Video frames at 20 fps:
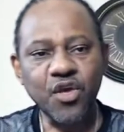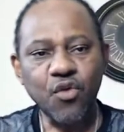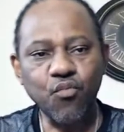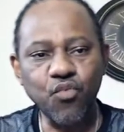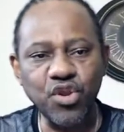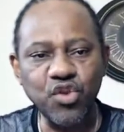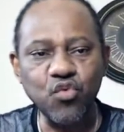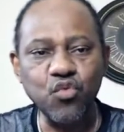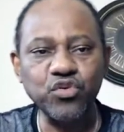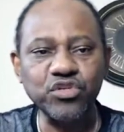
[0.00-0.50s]

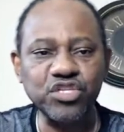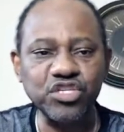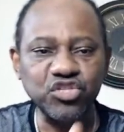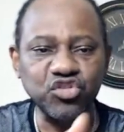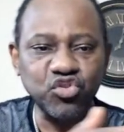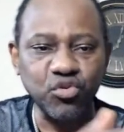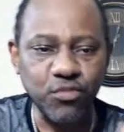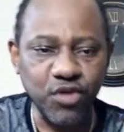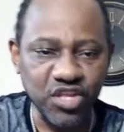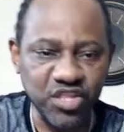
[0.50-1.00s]
We're losing
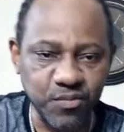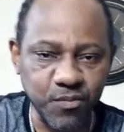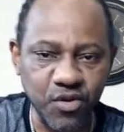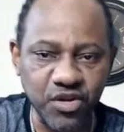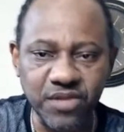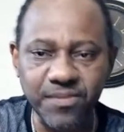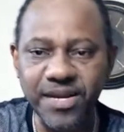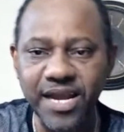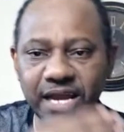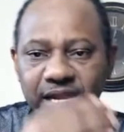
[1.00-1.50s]
too much
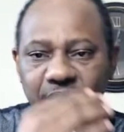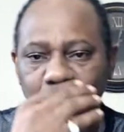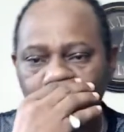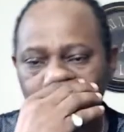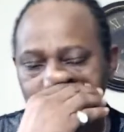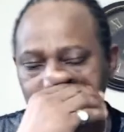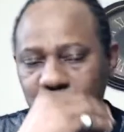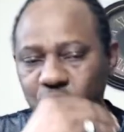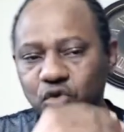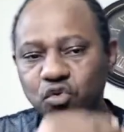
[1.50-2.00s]
money because the
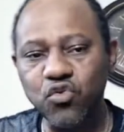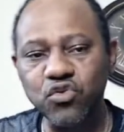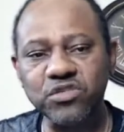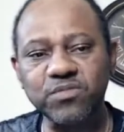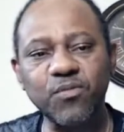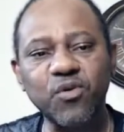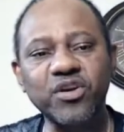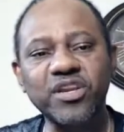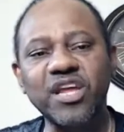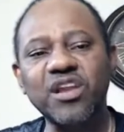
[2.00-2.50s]
country lose
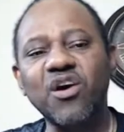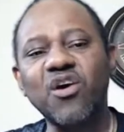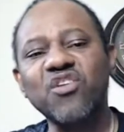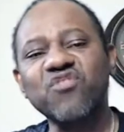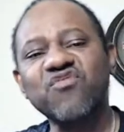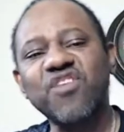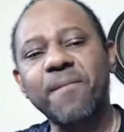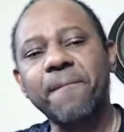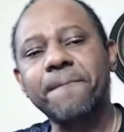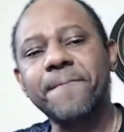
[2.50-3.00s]
more than
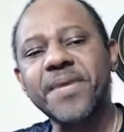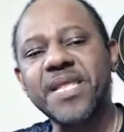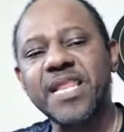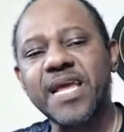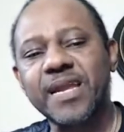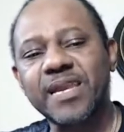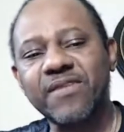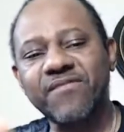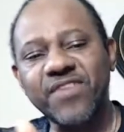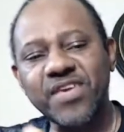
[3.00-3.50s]
100
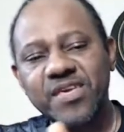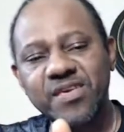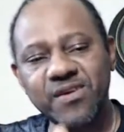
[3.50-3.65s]
billion every